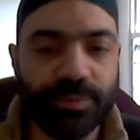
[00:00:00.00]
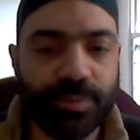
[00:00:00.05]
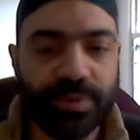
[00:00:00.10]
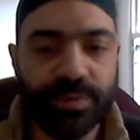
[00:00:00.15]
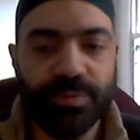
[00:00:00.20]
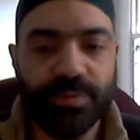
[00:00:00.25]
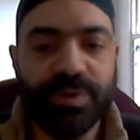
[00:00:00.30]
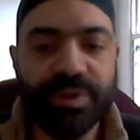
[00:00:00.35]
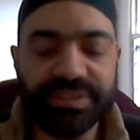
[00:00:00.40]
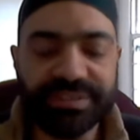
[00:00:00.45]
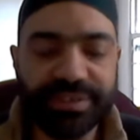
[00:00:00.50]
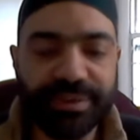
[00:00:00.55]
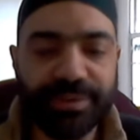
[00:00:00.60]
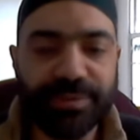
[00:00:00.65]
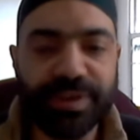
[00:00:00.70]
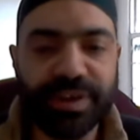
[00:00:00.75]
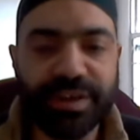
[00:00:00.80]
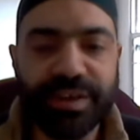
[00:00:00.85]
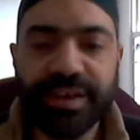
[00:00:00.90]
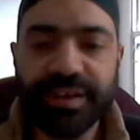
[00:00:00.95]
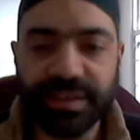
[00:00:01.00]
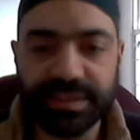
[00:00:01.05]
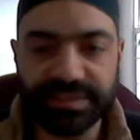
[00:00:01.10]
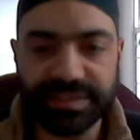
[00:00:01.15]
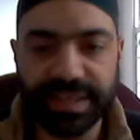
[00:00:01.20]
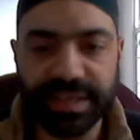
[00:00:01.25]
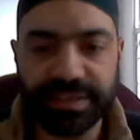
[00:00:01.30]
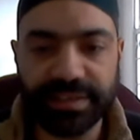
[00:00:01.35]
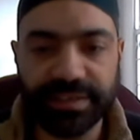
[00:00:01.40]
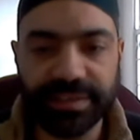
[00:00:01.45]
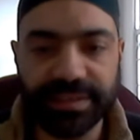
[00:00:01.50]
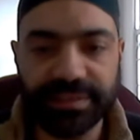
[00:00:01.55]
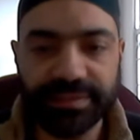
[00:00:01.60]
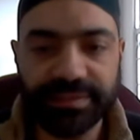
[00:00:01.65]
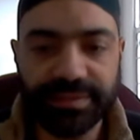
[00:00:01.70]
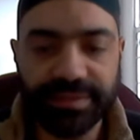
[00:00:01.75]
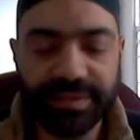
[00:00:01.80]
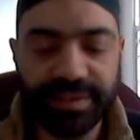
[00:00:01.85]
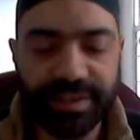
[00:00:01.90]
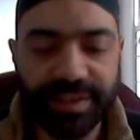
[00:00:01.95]
and what is going on exactly?
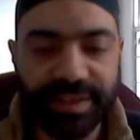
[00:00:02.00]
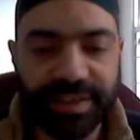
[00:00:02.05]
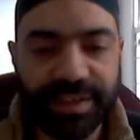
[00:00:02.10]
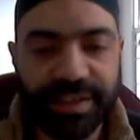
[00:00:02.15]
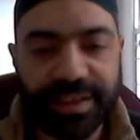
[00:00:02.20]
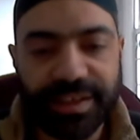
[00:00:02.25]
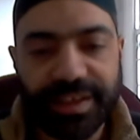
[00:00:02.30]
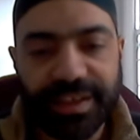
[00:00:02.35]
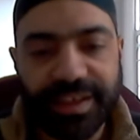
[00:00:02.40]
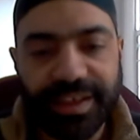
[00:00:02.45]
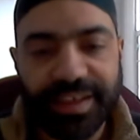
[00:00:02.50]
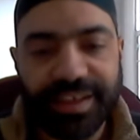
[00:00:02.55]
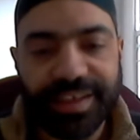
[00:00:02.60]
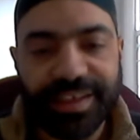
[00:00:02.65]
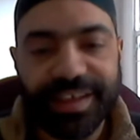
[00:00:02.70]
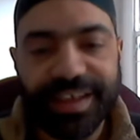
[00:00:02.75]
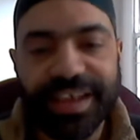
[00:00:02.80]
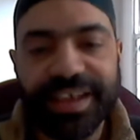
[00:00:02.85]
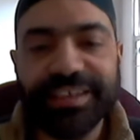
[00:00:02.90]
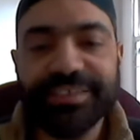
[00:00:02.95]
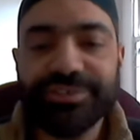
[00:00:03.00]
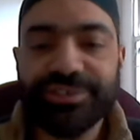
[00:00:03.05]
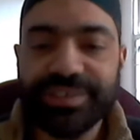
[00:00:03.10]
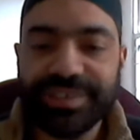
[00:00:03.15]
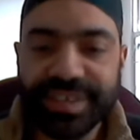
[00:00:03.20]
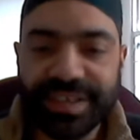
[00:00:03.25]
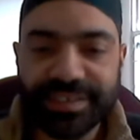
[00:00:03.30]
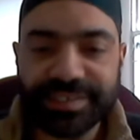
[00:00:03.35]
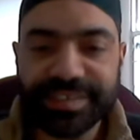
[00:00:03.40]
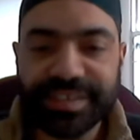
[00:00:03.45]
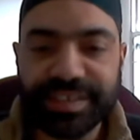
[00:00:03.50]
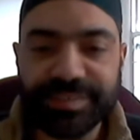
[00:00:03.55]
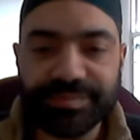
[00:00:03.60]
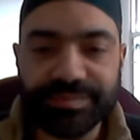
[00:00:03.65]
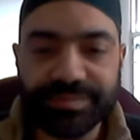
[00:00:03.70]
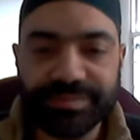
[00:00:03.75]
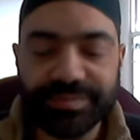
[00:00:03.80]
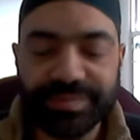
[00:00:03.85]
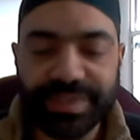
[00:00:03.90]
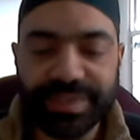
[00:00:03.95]
And she tells
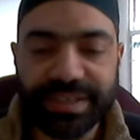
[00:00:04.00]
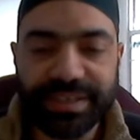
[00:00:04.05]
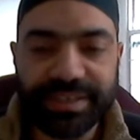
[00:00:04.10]
him,